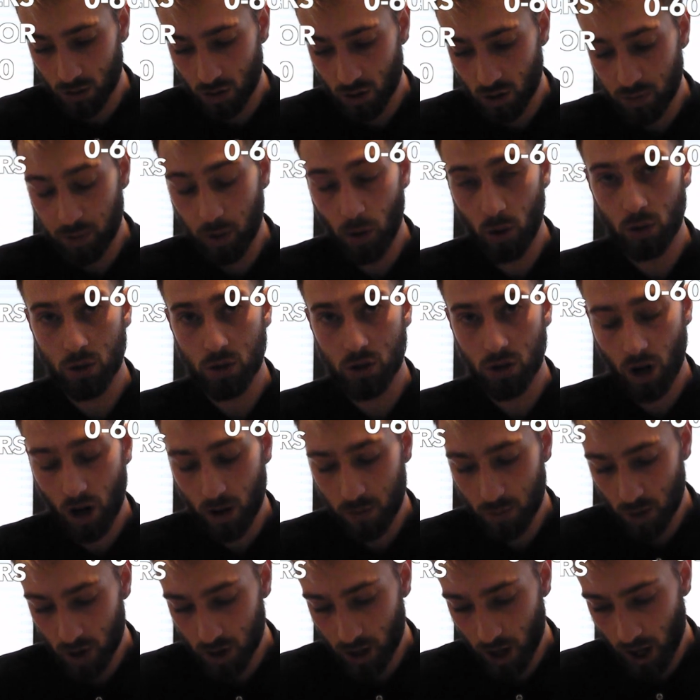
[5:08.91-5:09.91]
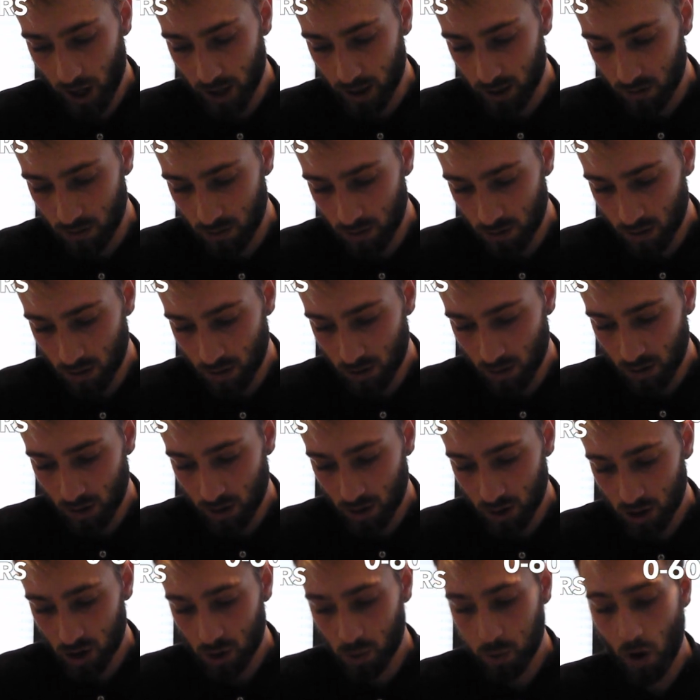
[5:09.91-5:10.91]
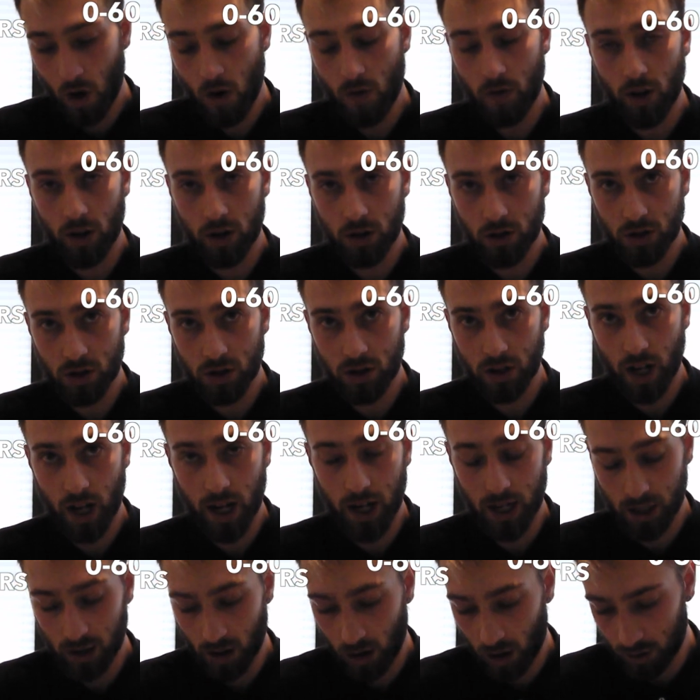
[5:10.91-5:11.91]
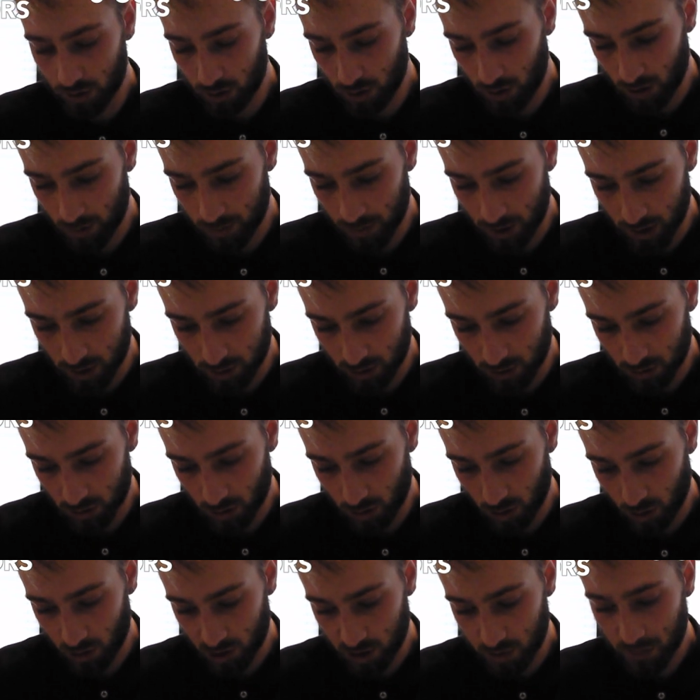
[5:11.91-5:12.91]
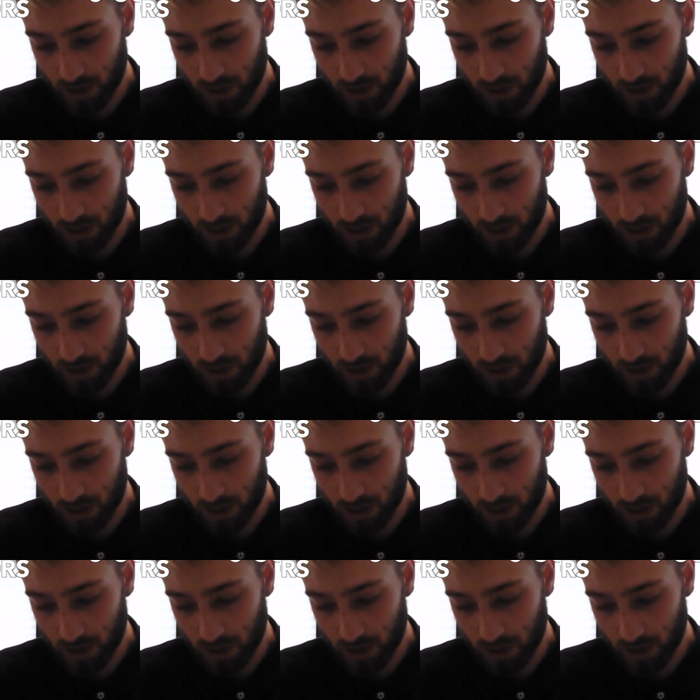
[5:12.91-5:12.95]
The Porsche 918, 1289 newton meters of torque.